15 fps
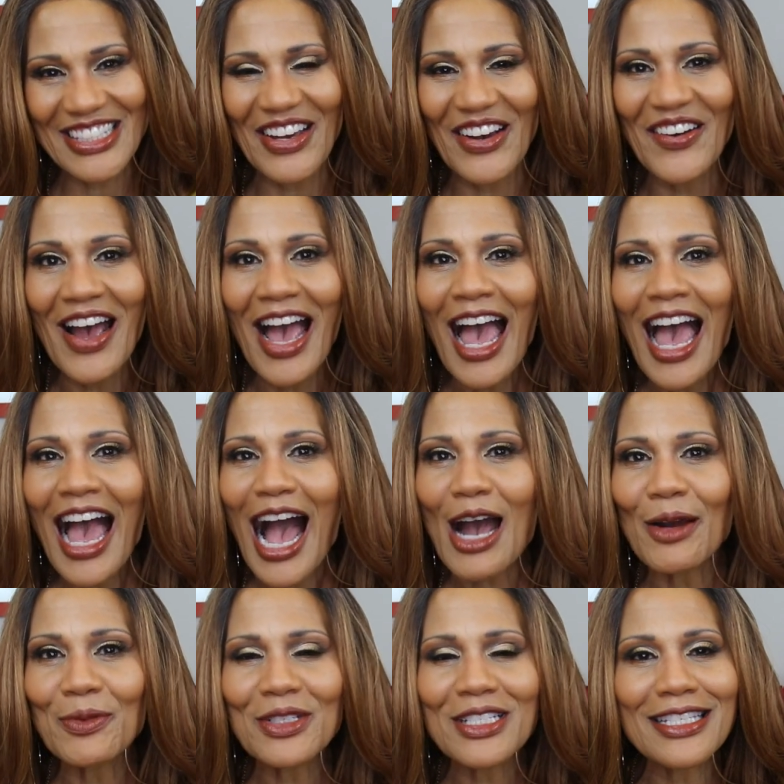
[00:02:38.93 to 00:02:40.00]
so
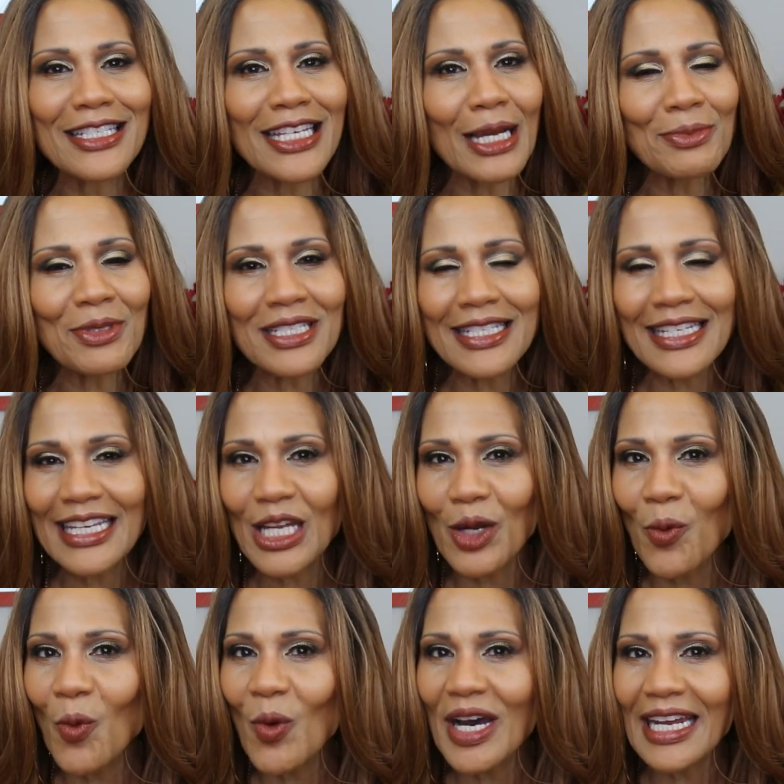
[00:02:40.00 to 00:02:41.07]
I was tempted to get
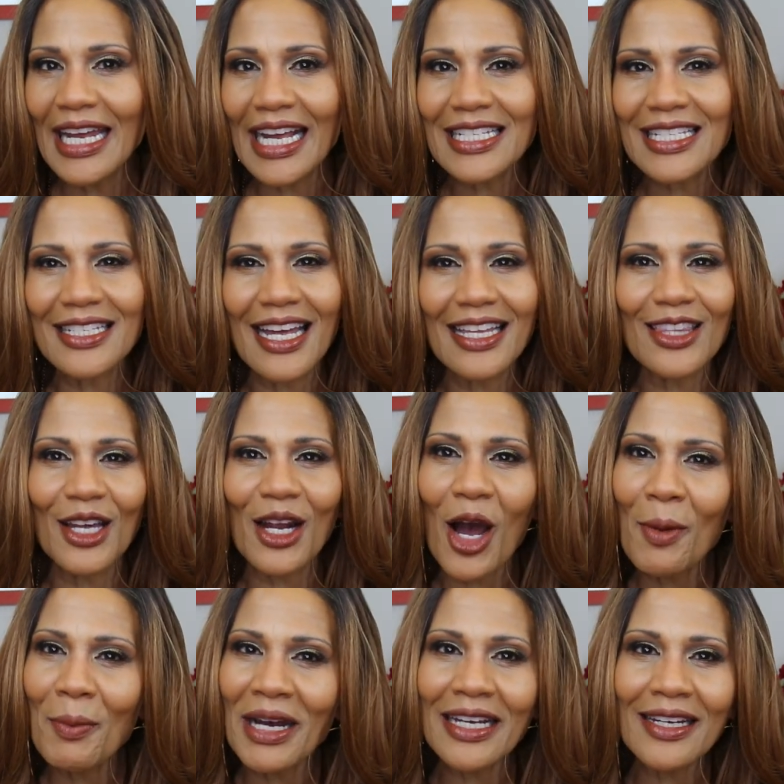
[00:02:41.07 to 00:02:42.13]
a 1X and I thought,
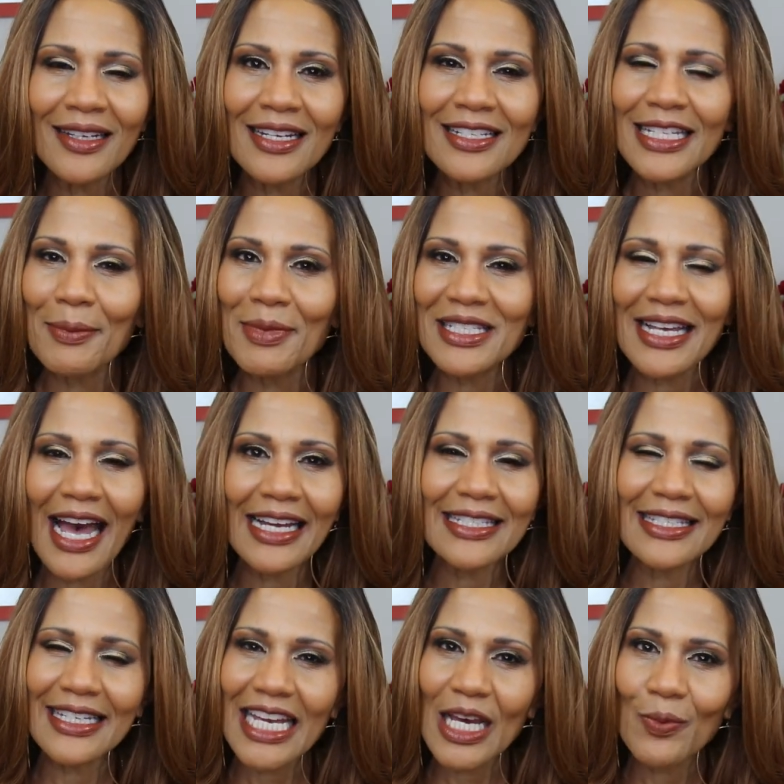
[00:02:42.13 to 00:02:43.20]
oh my goodness, I'm a
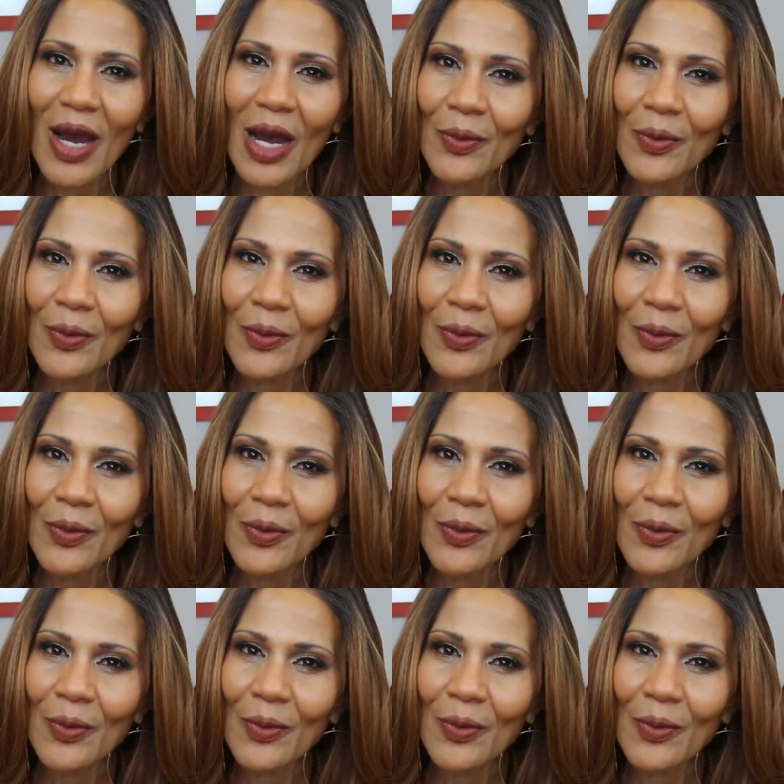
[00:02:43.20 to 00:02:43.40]
size 10.